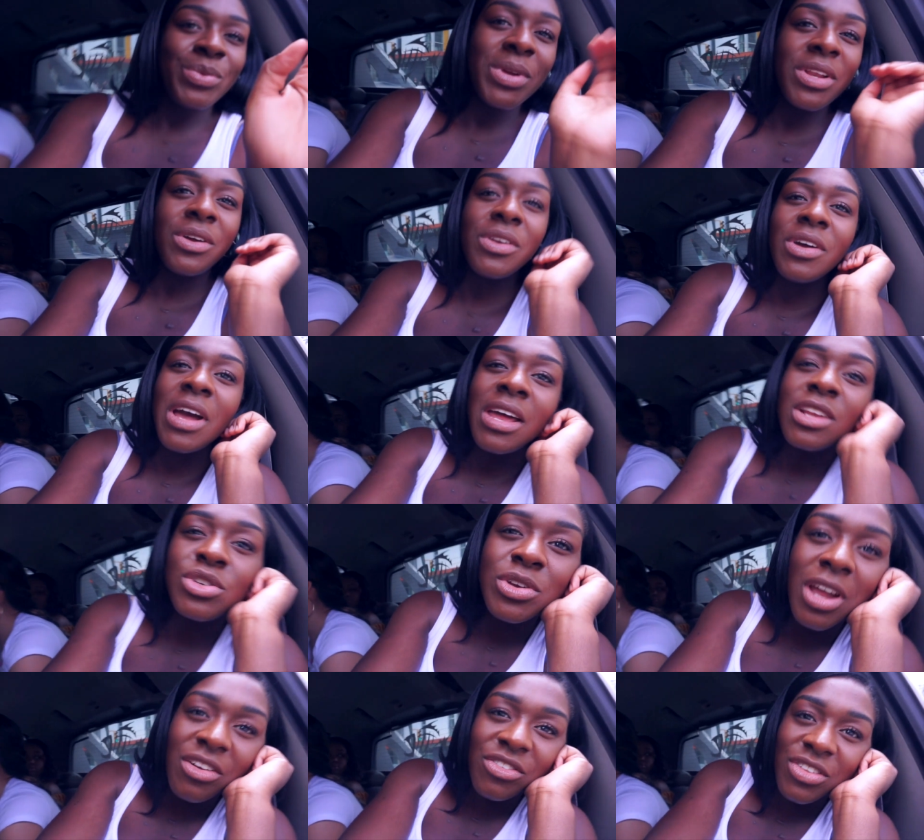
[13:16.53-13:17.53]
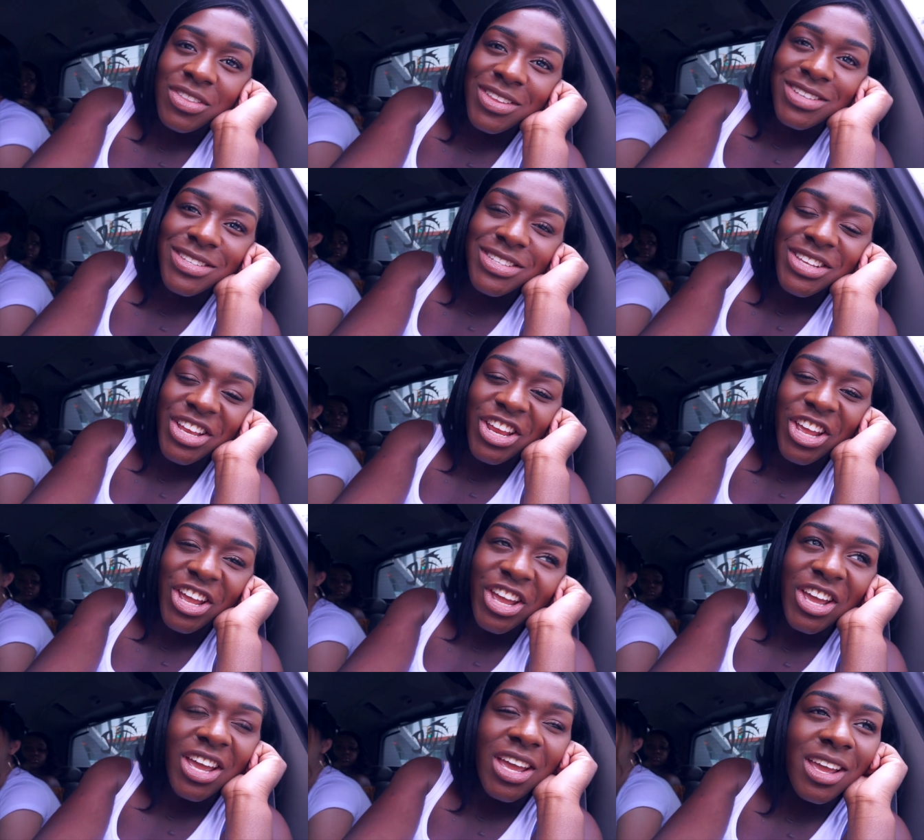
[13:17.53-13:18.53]
We don't know how to drive in this
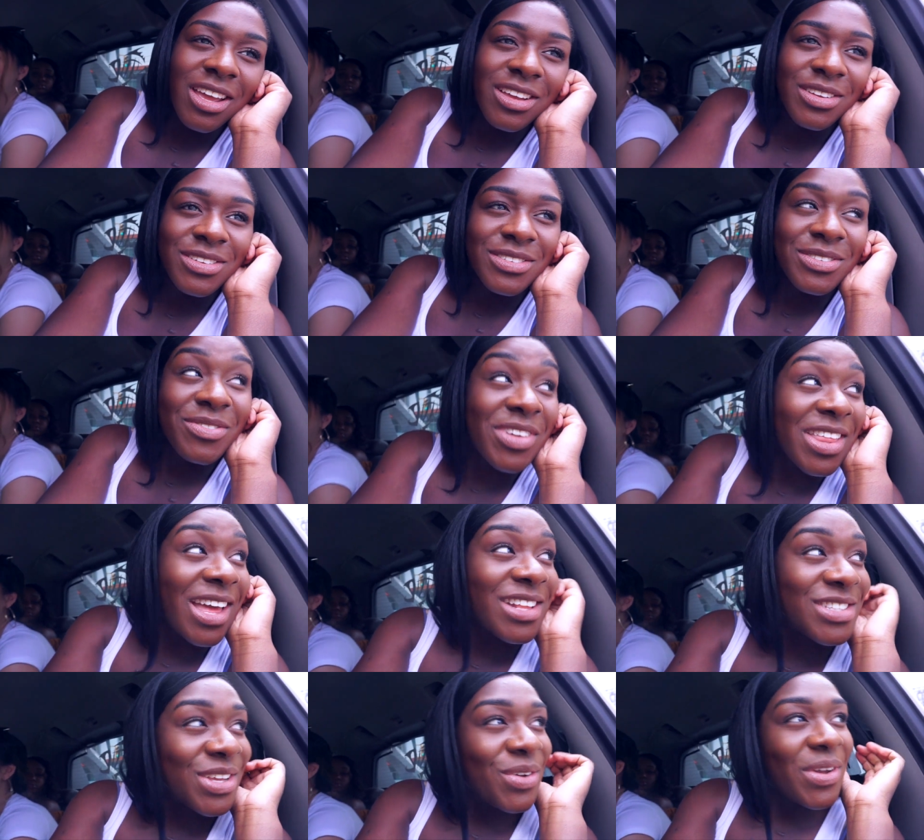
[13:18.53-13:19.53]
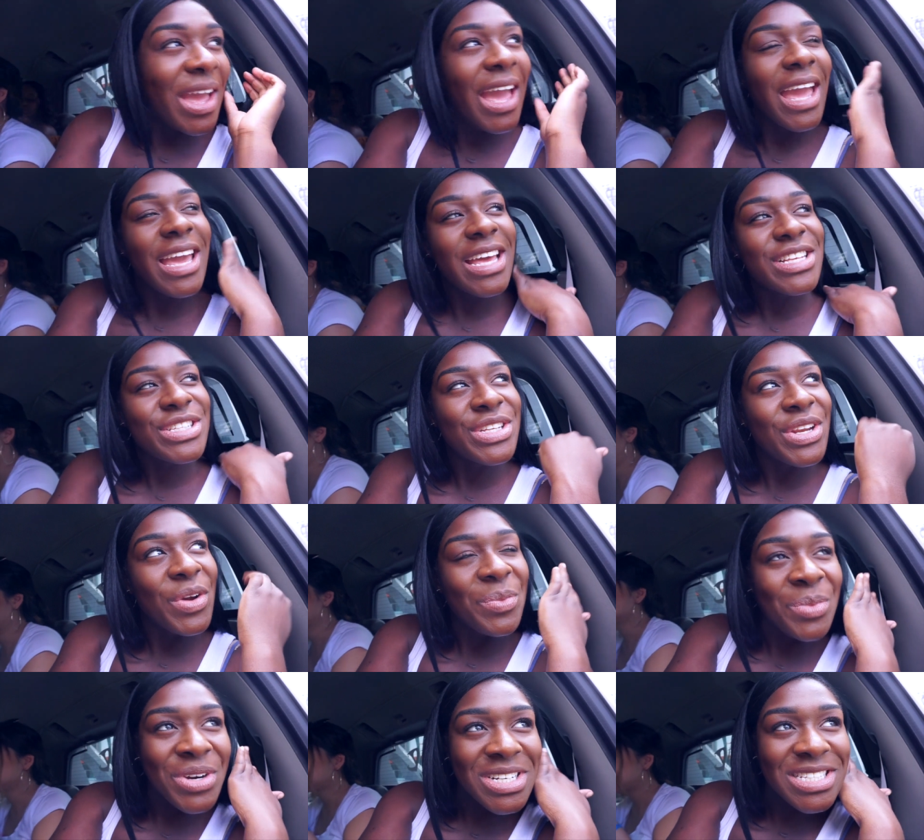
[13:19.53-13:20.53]
thing, but that's okay, because, you know,
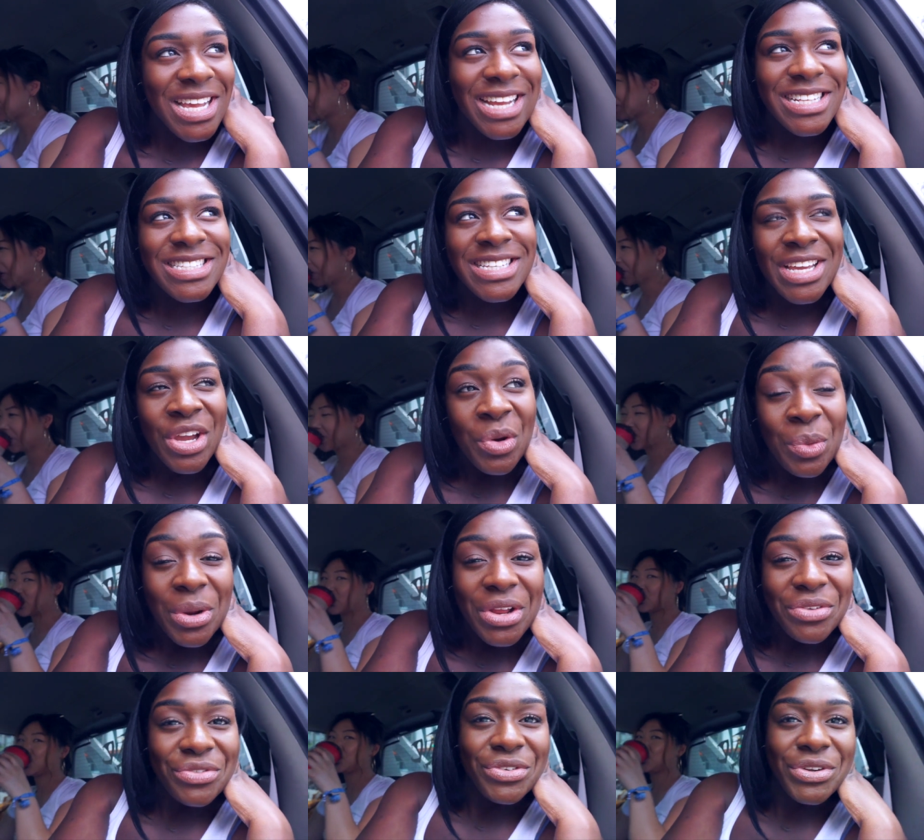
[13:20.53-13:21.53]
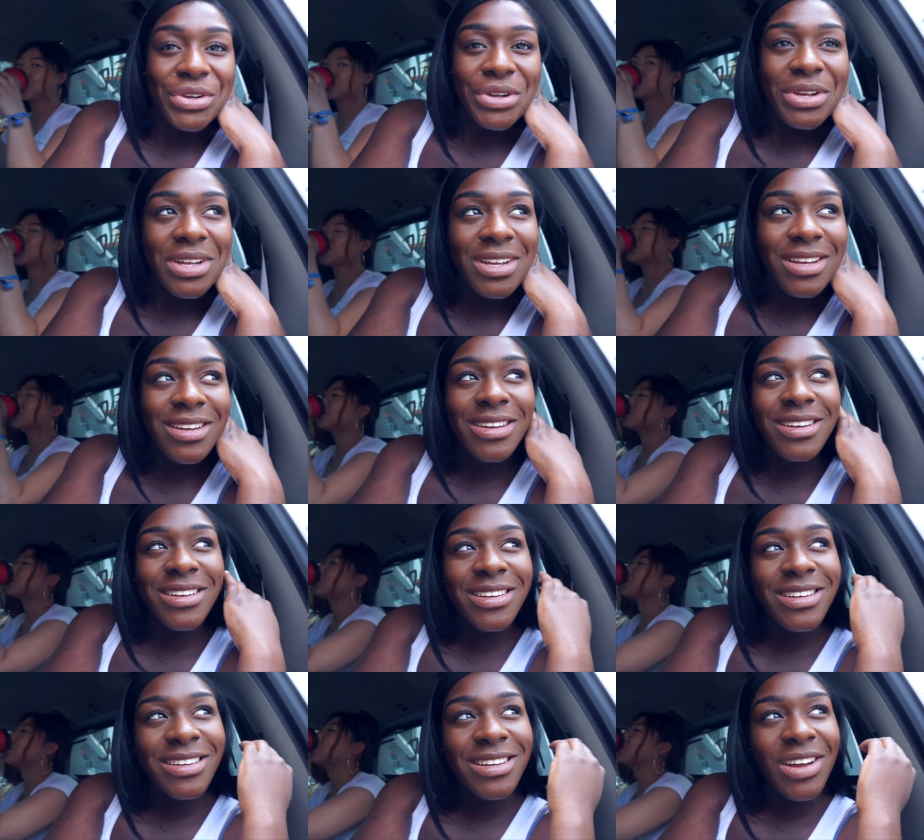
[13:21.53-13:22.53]
more sightseeing whatever.
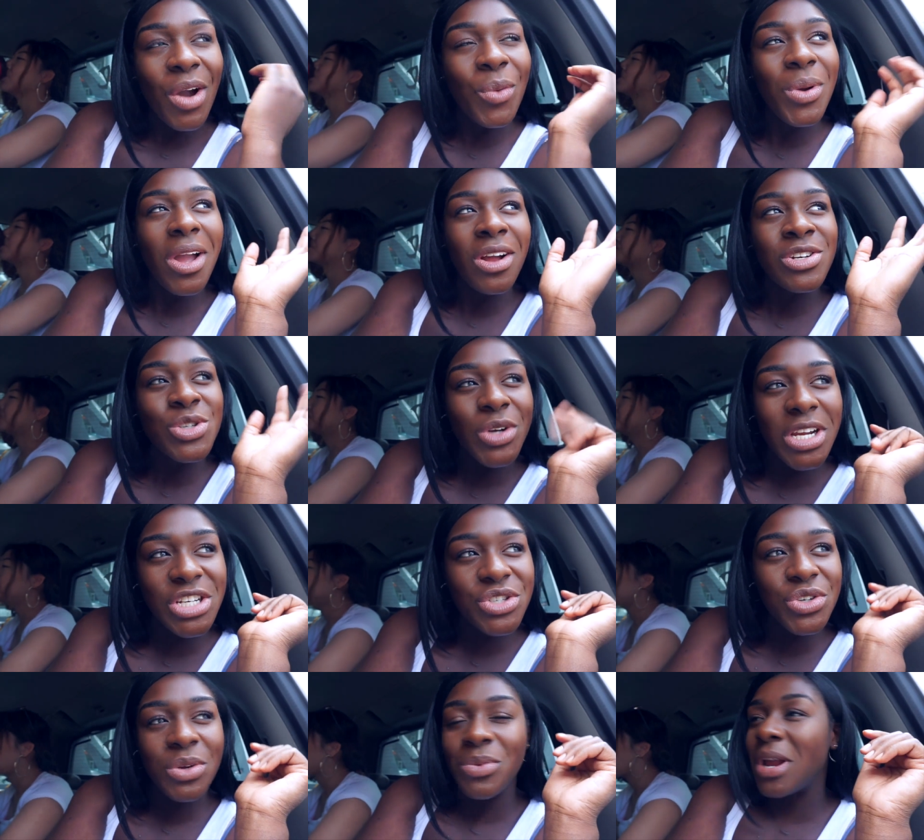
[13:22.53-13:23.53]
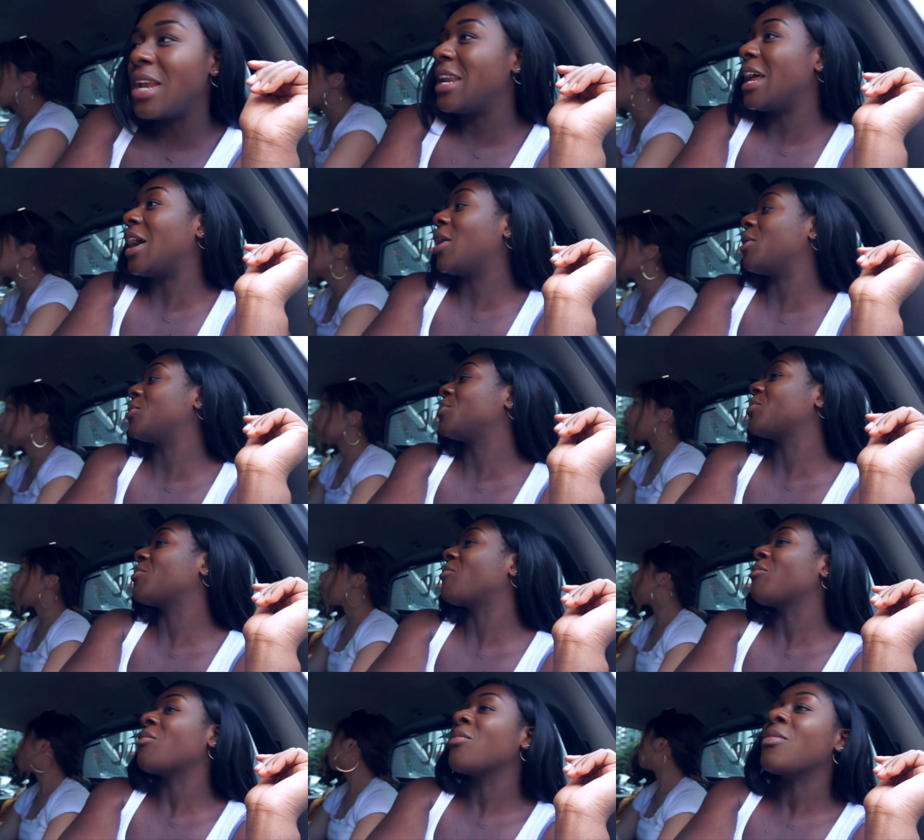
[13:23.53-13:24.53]
Are we on Drake Street right
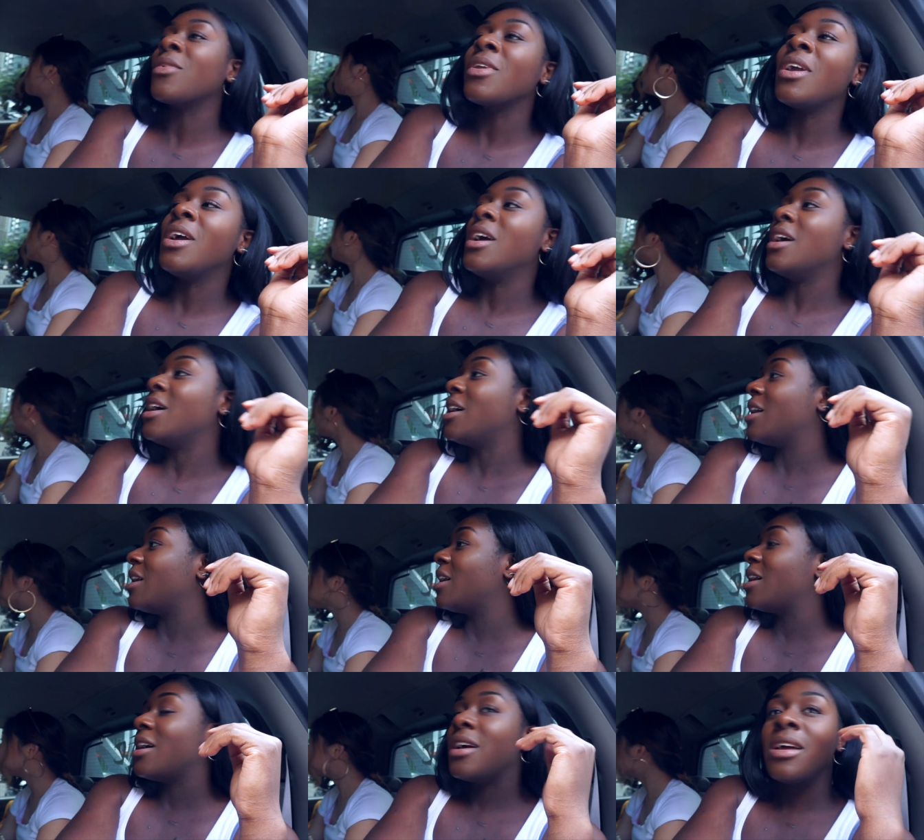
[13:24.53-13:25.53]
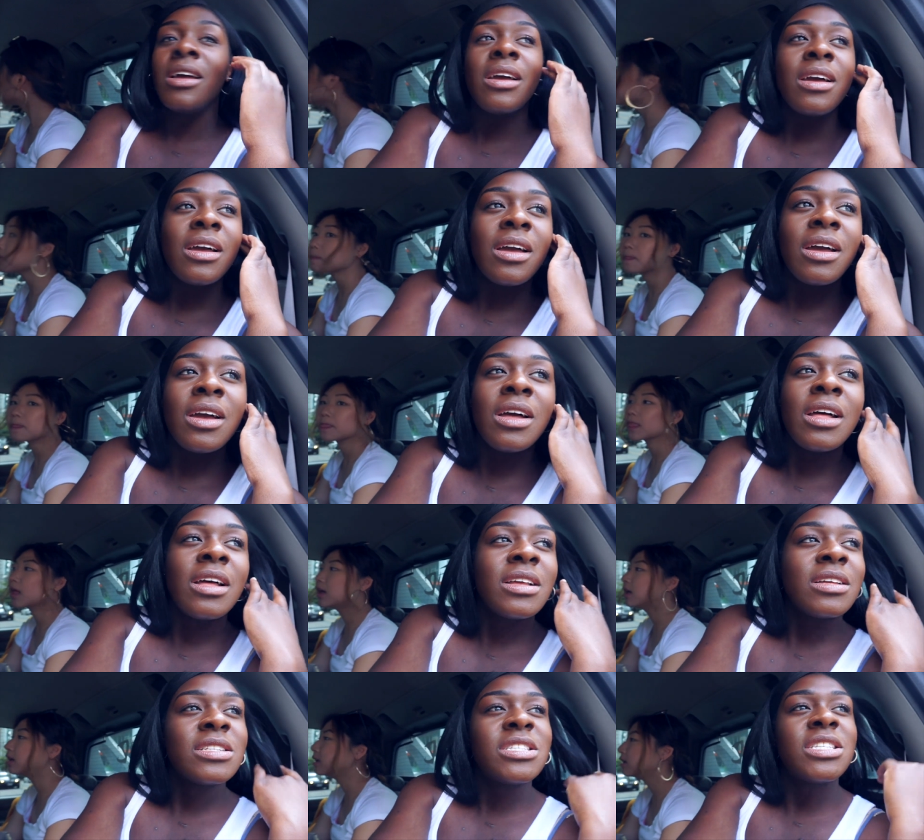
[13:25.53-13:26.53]
now?
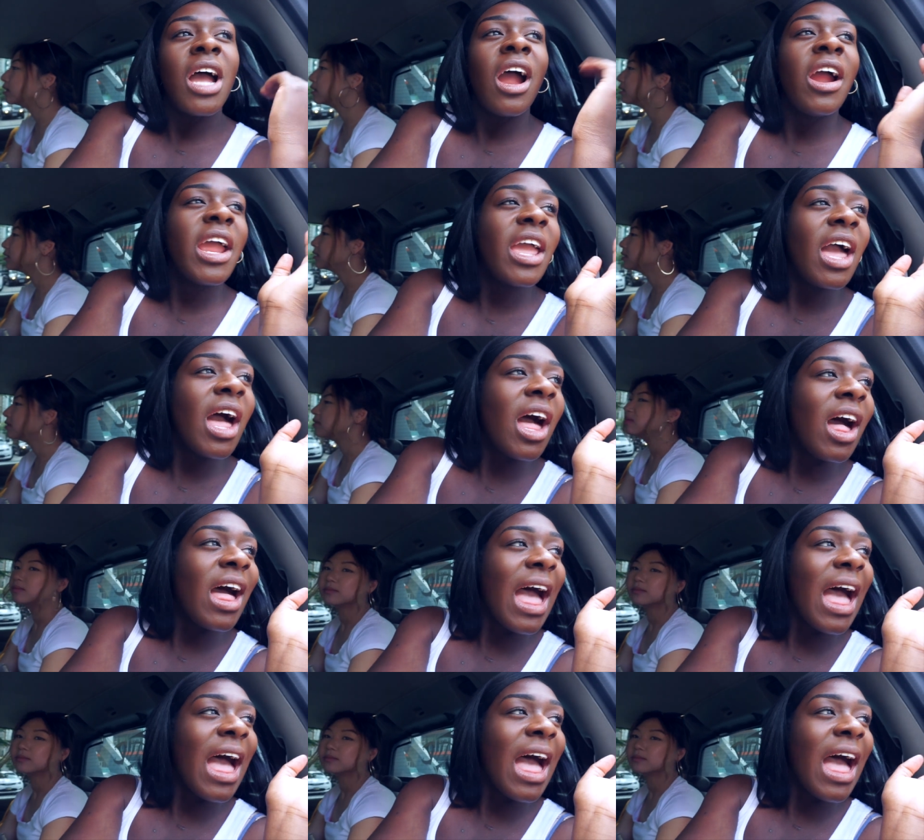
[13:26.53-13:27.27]
people. Sorry, y'all.